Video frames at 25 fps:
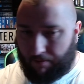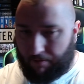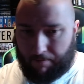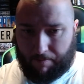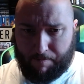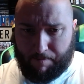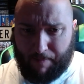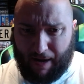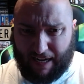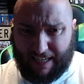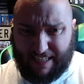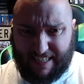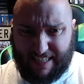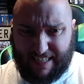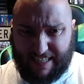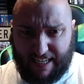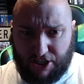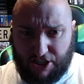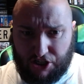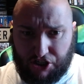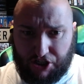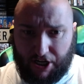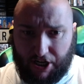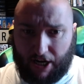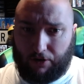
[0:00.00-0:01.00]
Magazine's
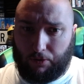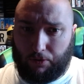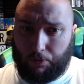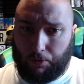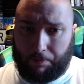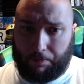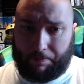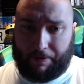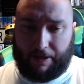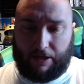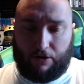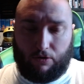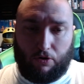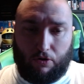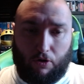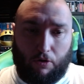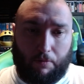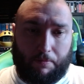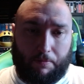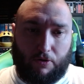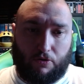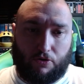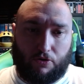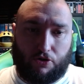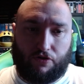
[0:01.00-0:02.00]
channel will be up
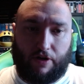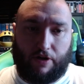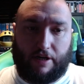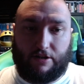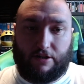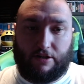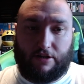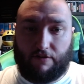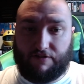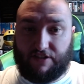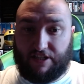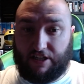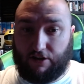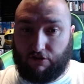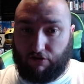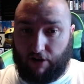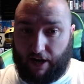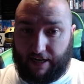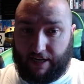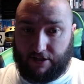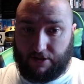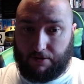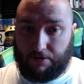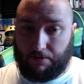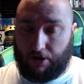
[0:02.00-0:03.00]
your street. Obviously
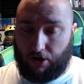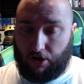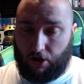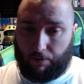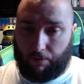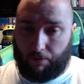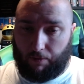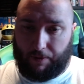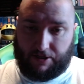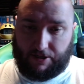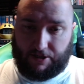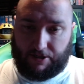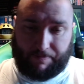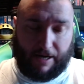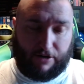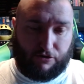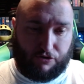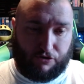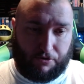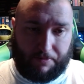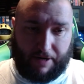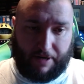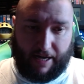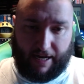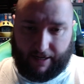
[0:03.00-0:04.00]
Craig's doing a lot with the
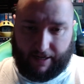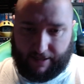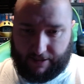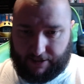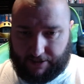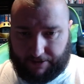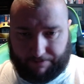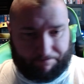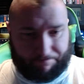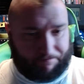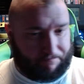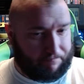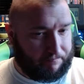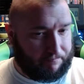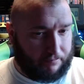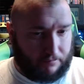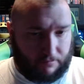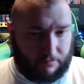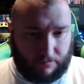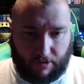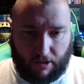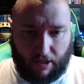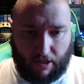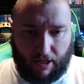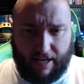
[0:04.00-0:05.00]
Spectrum next.
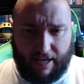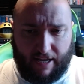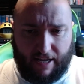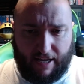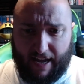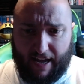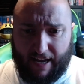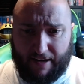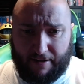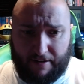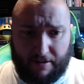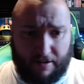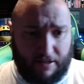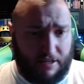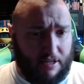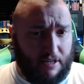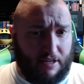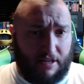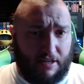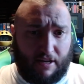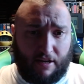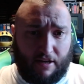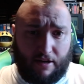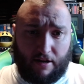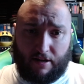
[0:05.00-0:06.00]
Again,
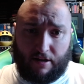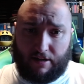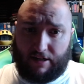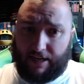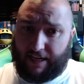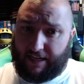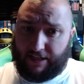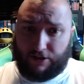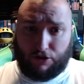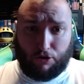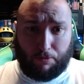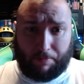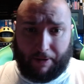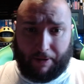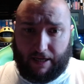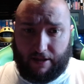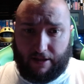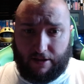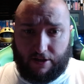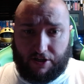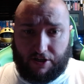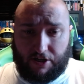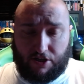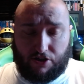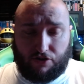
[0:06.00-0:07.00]
links will be in the
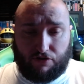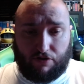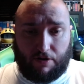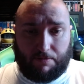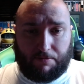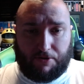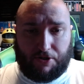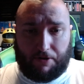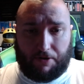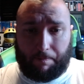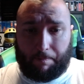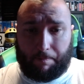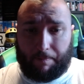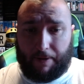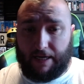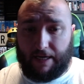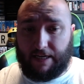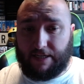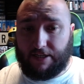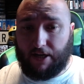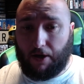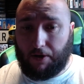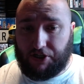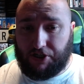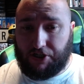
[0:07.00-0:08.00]
description. Please
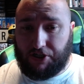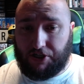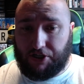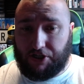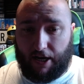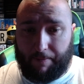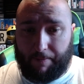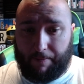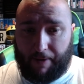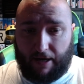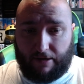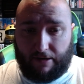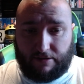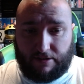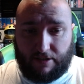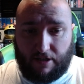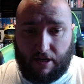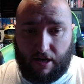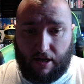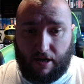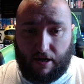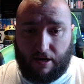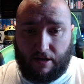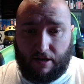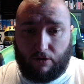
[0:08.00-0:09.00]
go and check them
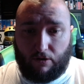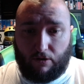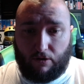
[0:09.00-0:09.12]
out.